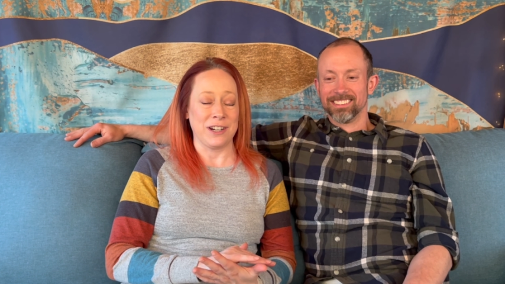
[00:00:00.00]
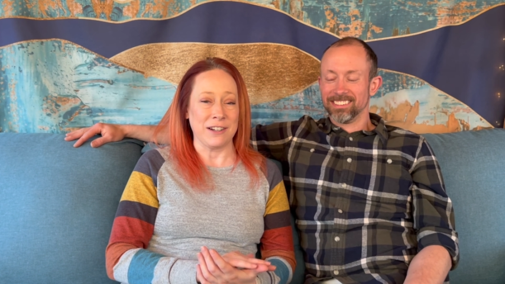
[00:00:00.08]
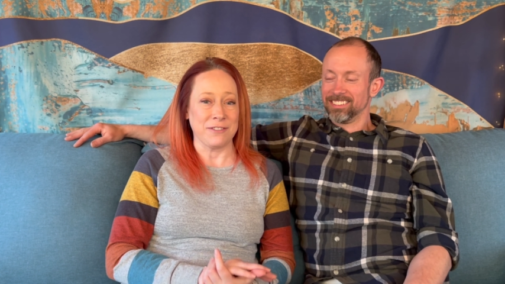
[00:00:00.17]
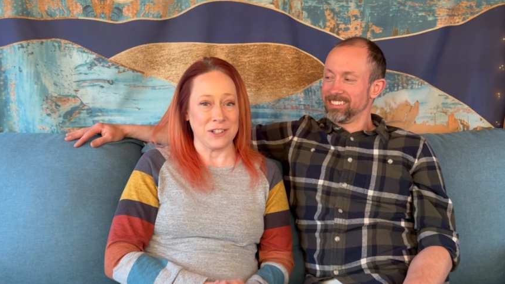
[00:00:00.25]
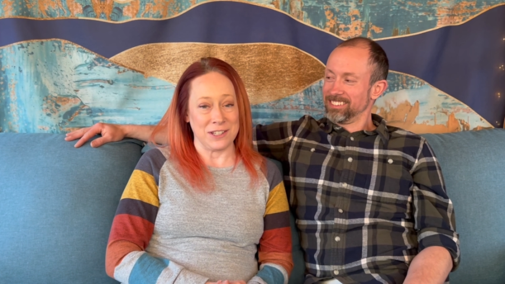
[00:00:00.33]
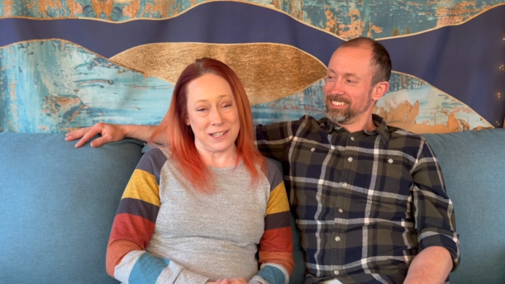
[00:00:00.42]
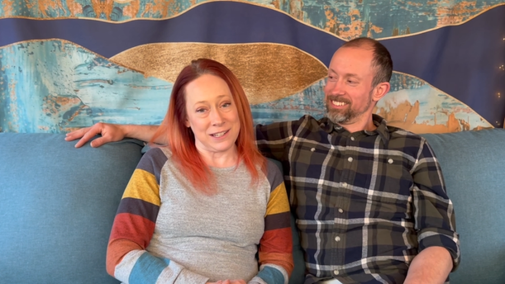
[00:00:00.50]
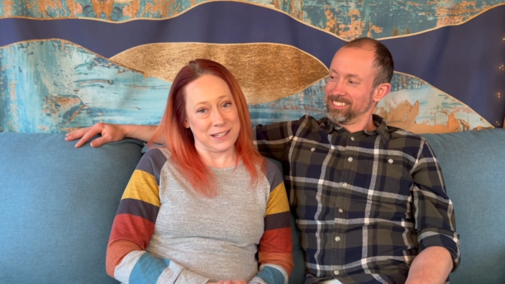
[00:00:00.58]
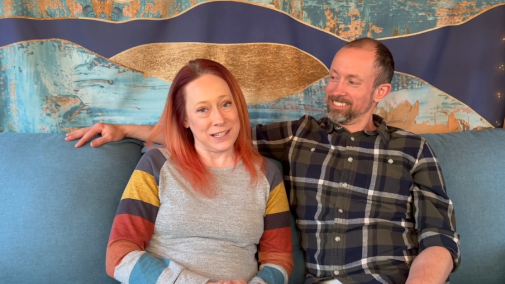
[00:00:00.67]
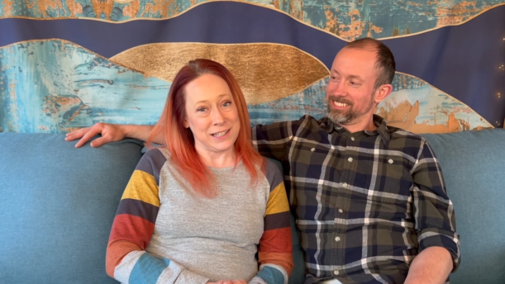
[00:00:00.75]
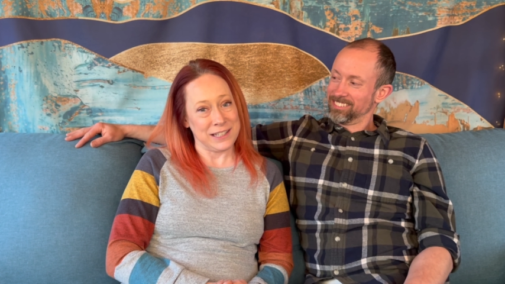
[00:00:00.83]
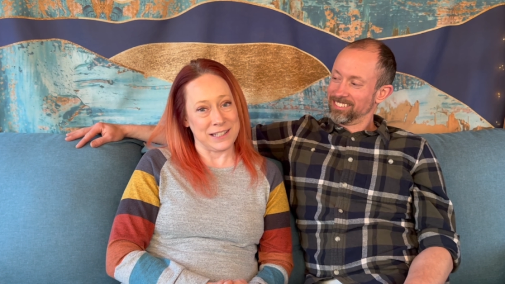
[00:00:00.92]
Speaker 1: our first
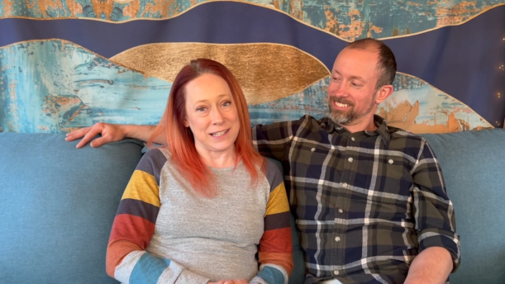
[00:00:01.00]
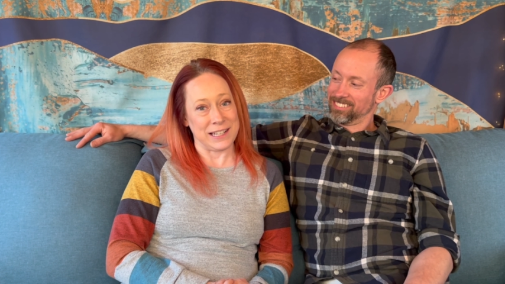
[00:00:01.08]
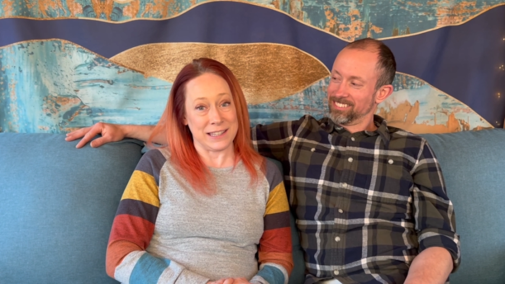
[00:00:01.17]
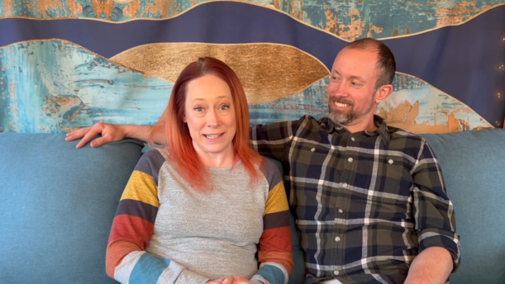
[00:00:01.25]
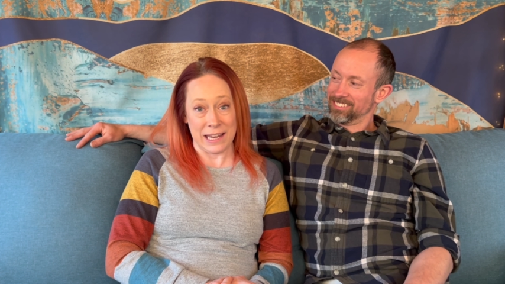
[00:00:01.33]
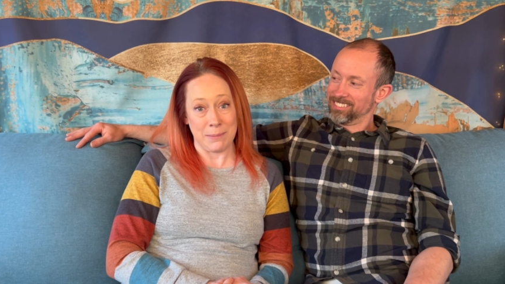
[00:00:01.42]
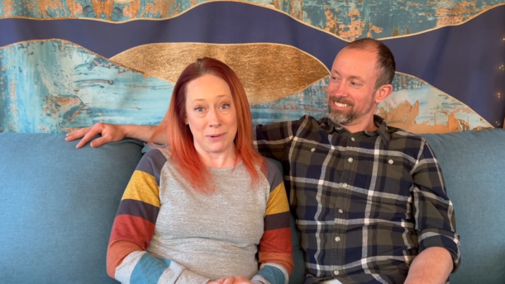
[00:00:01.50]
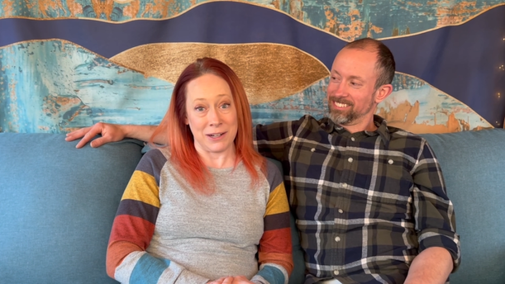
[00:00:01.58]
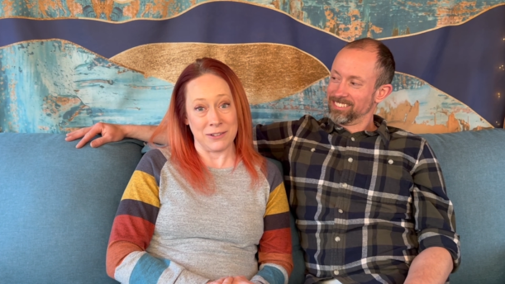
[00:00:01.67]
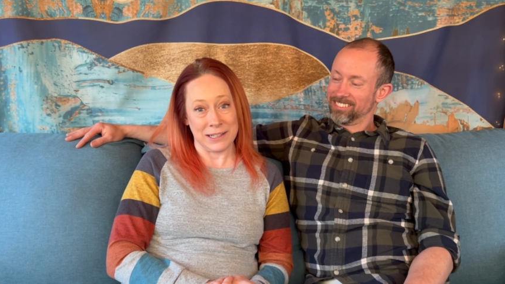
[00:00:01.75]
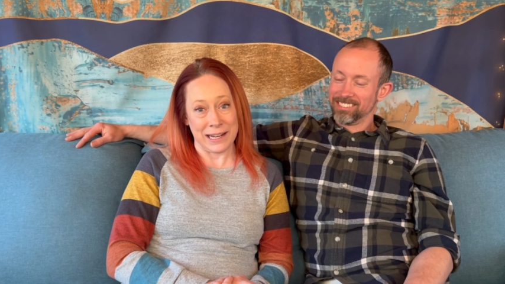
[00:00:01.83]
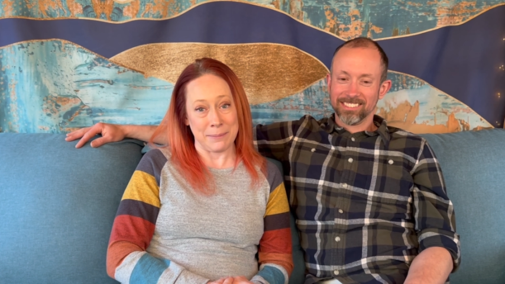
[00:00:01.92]
instinct is to get the camera
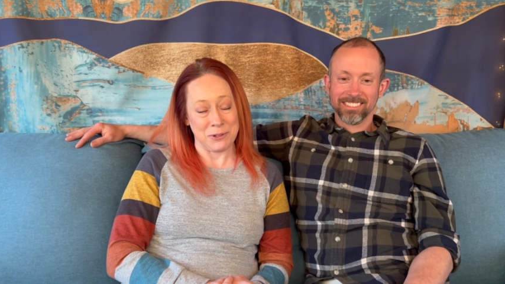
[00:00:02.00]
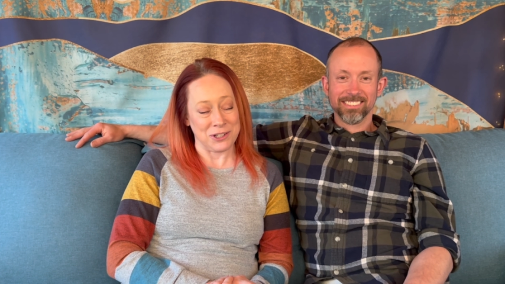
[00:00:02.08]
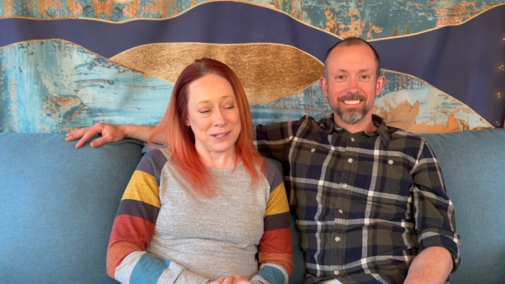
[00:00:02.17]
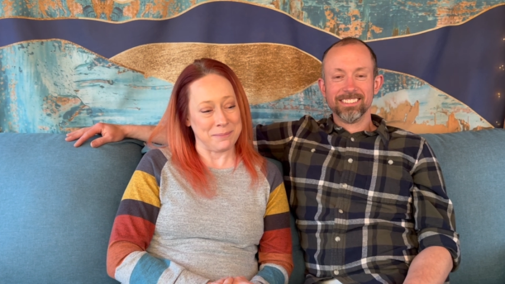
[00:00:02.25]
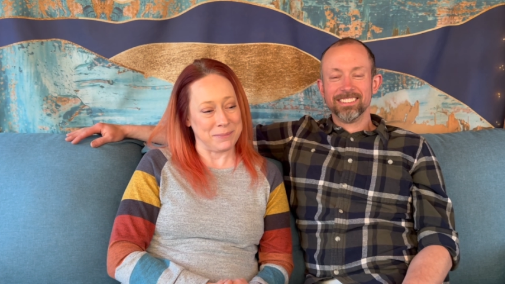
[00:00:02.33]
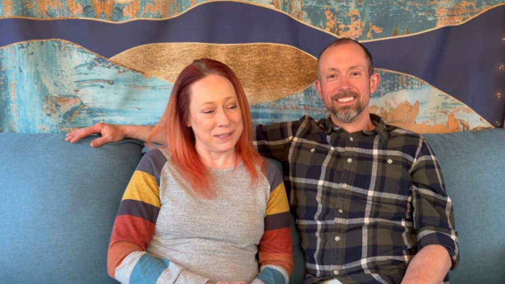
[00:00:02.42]
out and capture it,